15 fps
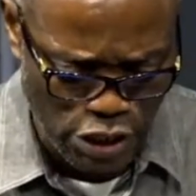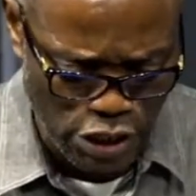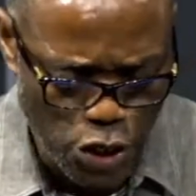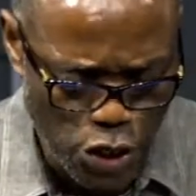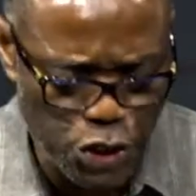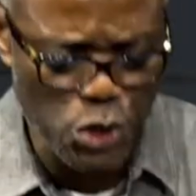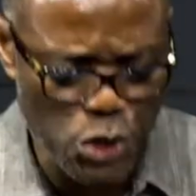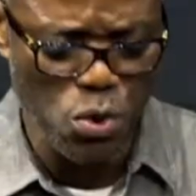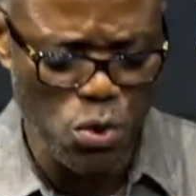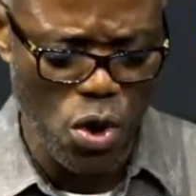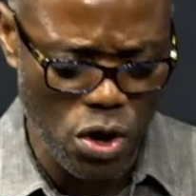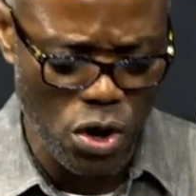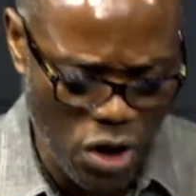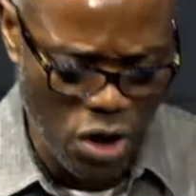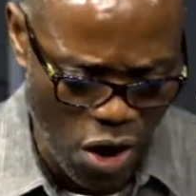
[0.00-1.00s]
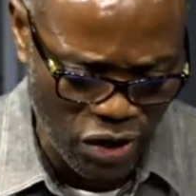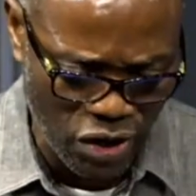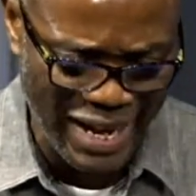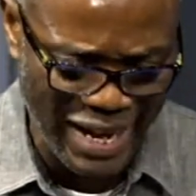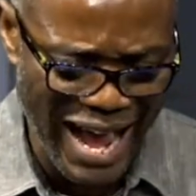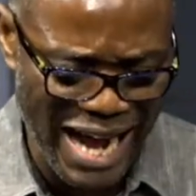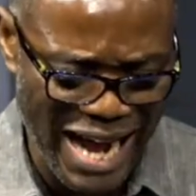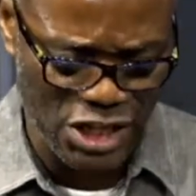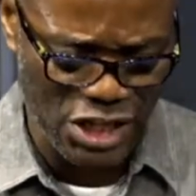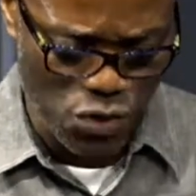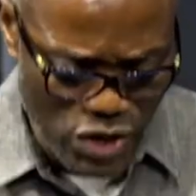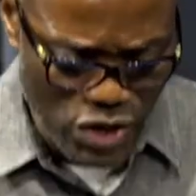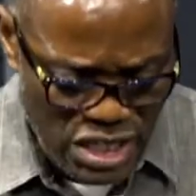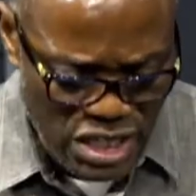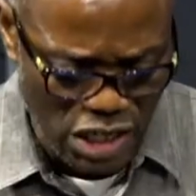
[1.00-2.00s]
You, O God, are the
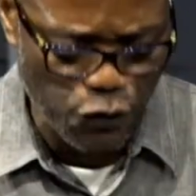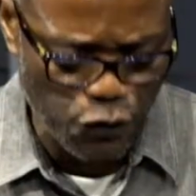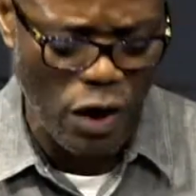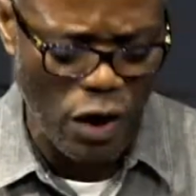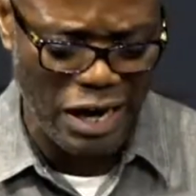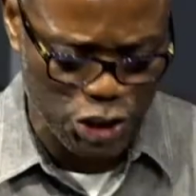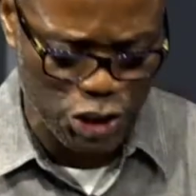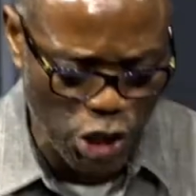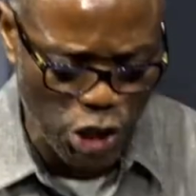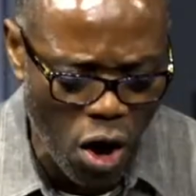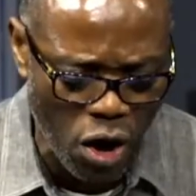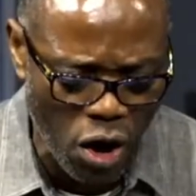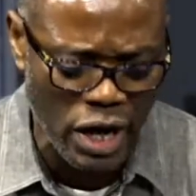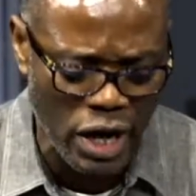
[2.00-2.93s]
reason for our joy.